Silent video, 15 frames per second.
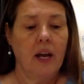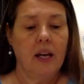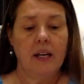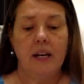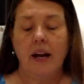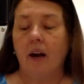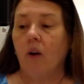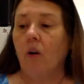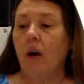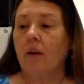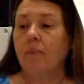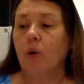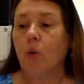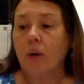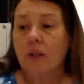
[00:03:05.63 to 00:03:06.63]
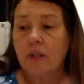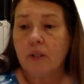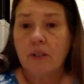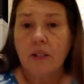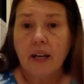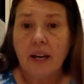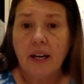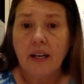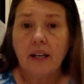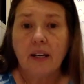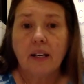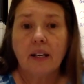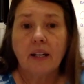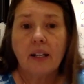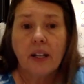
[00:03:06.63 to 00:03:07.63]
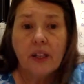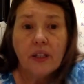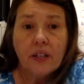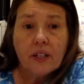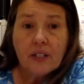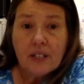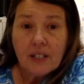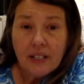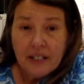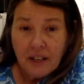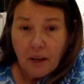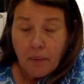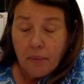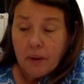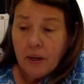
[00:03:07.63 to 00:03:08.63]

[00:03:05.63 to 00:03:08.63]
Now I'm going to take the slip.